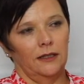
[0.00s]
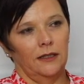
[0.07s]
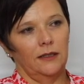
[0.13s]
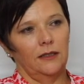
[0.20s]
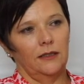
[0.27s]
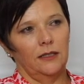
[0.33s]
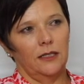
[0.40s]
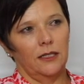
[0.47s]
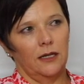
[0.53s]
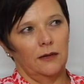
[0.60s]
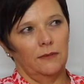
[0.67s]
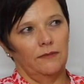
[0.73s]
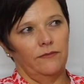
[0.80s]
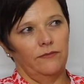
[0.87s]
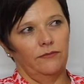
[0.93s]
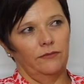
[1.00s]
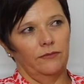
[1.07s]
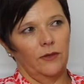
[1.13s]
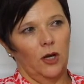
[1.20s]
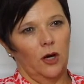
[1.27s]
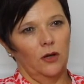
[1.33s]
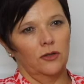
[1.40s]
and
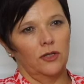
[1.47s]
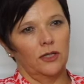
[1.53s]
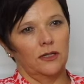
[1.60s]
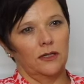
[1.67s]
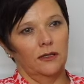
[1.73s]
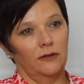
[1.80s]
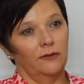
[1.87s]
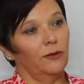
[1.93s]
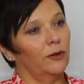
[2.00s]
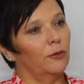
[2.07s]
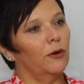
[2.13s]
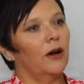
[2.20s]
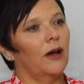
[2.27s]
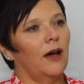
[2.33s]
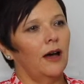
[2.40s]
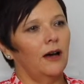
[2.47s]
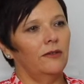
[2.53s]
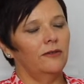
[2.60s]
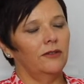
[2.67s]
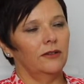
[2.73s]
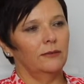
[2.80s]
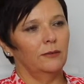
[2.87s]
I'll just live with what I
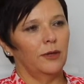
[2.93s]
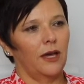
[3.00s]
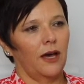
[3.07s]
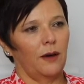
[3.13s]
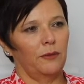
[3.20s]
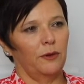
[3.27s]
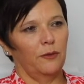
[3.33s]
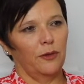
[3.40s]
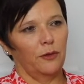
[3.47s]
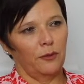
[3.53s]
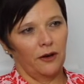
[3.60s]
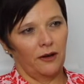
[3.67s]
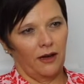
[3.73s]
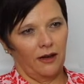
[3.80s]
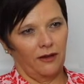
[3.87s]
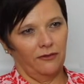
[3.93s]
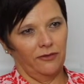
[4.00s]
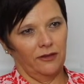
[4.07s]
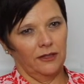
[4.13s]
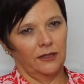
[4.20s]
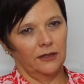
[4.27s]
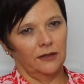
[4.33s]
have and be happy with what I
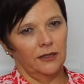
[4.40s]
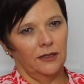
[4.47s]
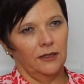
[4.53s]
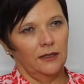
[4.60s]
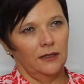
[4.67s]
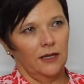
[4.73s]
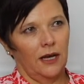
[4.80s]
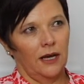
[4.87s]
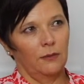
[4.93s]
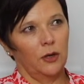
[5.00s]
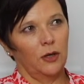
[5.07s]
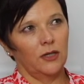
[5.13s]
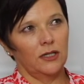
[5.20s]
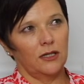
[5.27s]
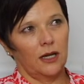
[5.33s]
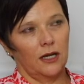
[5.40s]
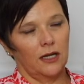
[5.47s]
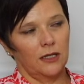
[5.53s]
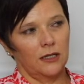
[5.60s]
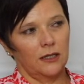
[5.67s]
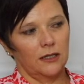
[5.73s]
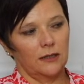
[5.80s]
have, and most
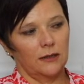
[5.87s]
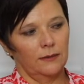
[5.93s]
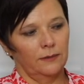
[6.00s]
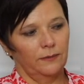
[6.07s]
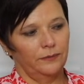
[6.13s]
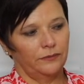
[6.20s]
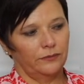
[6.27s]
days